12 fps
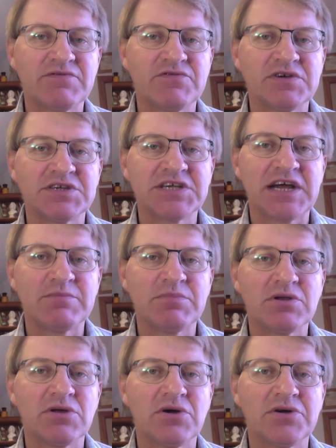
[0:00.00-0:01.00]
for
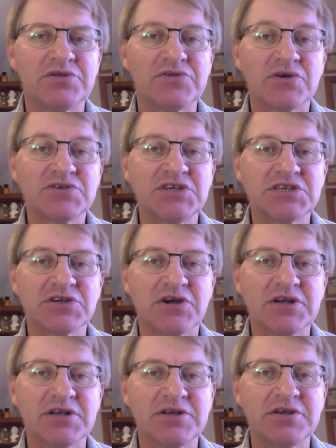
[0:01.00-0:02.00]
example, on
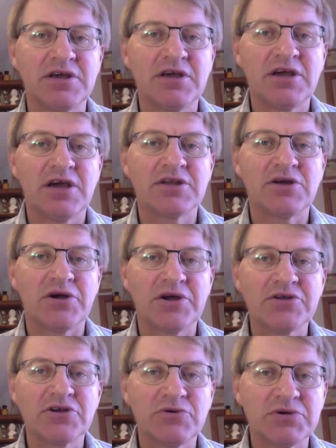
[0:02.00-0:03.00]
doxycycline and
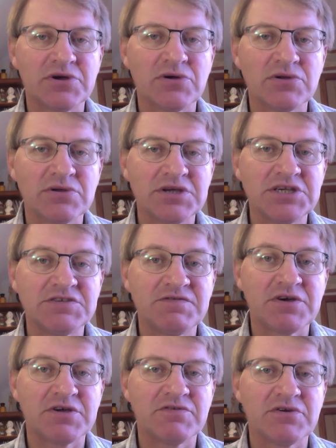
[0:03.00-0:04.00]
iodoquinol is
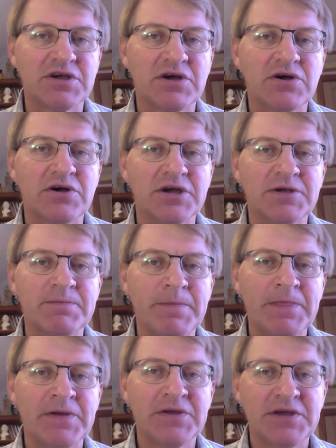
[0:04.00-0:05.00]
very, very high.
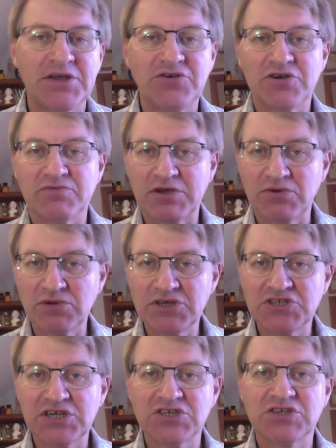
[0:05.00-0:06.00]
And you can read all
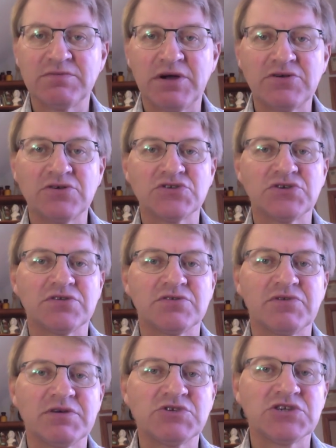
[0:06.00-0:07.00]
these testimonials on
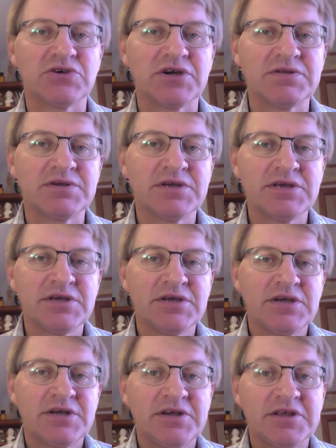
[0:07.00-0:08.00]
the website.
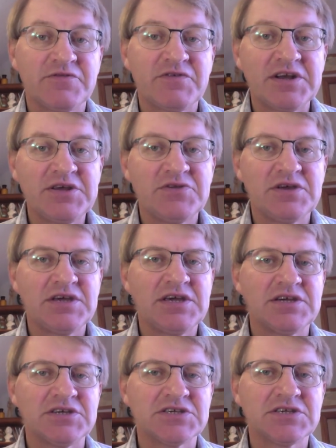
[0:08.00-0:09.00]
Now, the funny thing
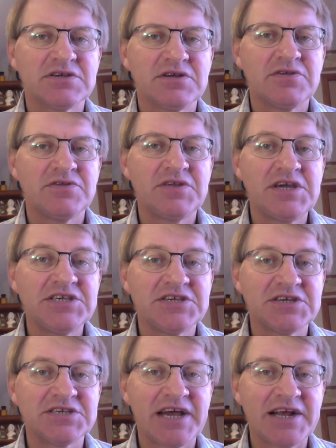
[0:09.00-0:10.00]
is, these are
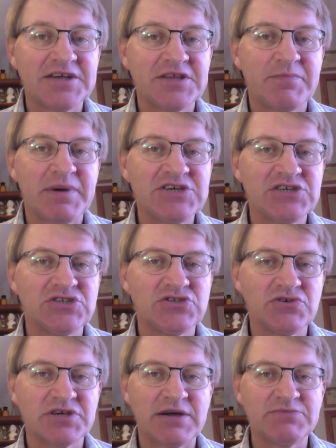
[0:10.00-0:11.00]
exactly the patients
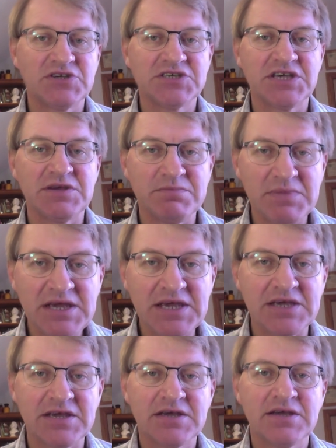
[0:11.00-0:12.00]
who come to see
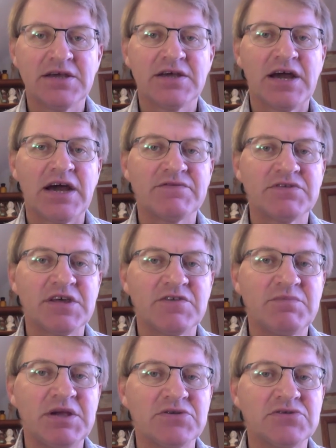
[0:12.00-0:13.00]
me after
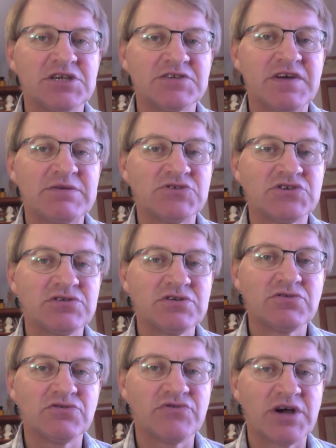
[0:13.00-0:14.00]
they've been on these
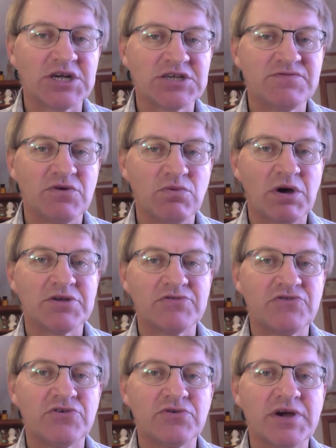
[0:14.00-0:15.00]
pharmaceutical drugs for one or
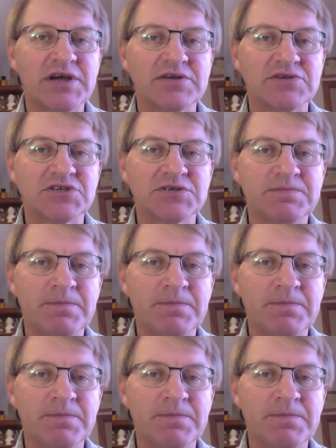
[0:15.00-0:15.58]
two rounds.